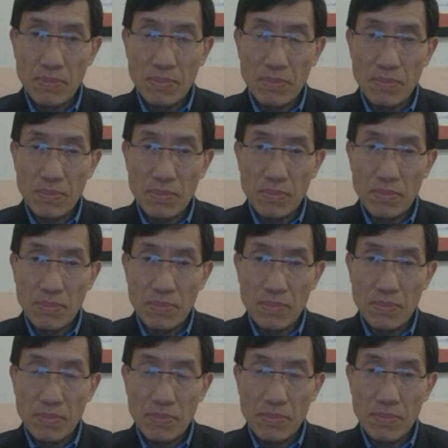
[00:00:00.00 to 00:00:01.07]

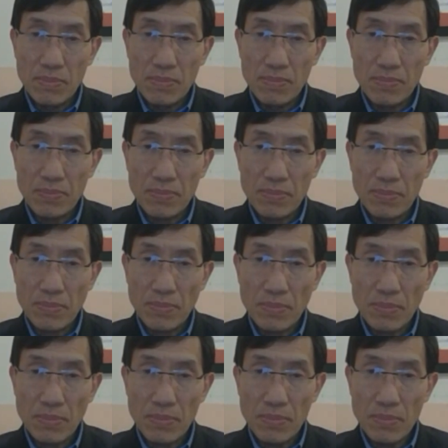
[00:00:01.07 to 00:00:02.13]

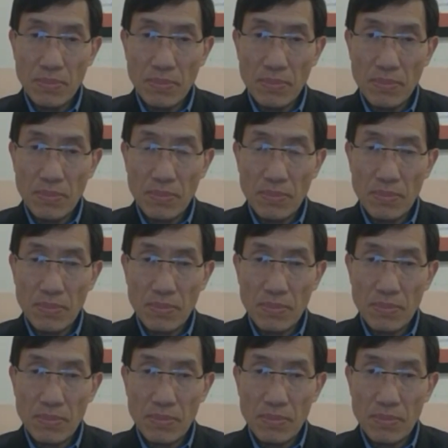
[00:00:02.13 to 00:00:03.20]

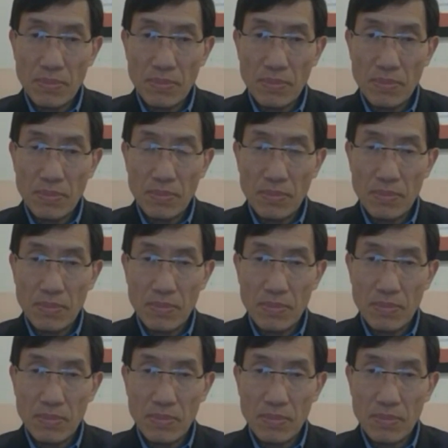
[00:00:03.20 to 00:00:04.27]

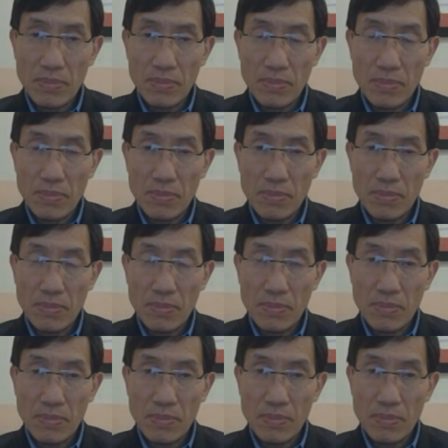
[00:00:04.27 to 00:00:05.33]

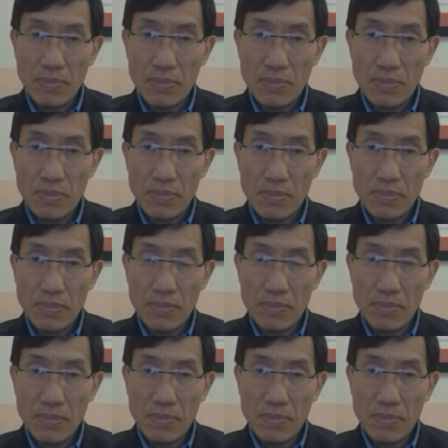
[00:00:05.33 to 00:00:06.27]
(silent)